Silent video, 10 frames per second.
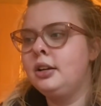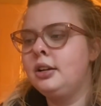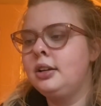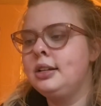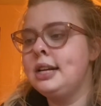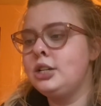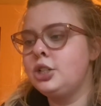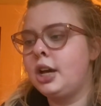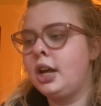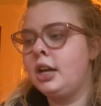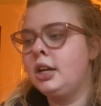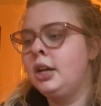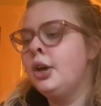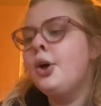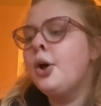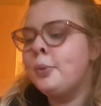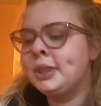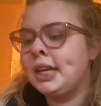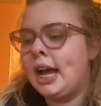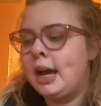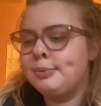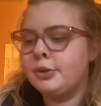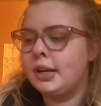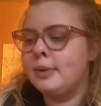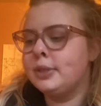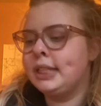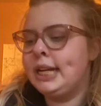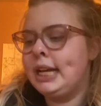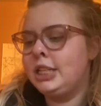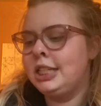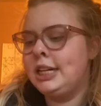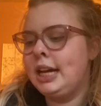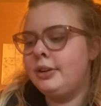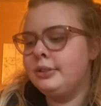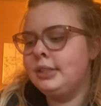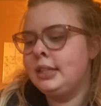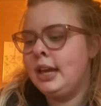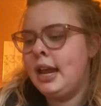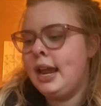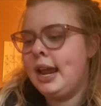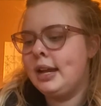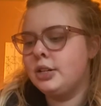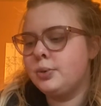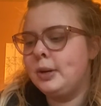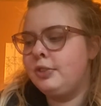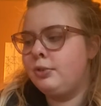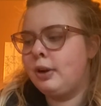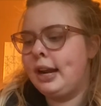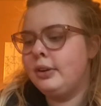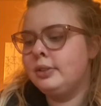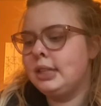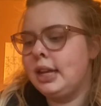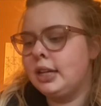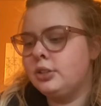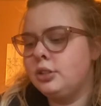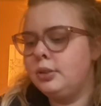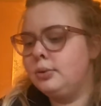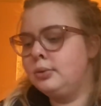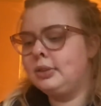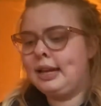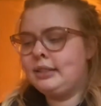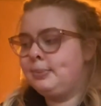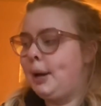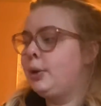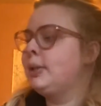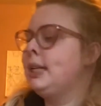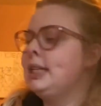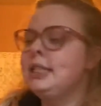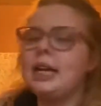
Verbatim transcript: Ninja with the cup. So it comes with an 18 ounce and a 24 ounce and two like spout lids.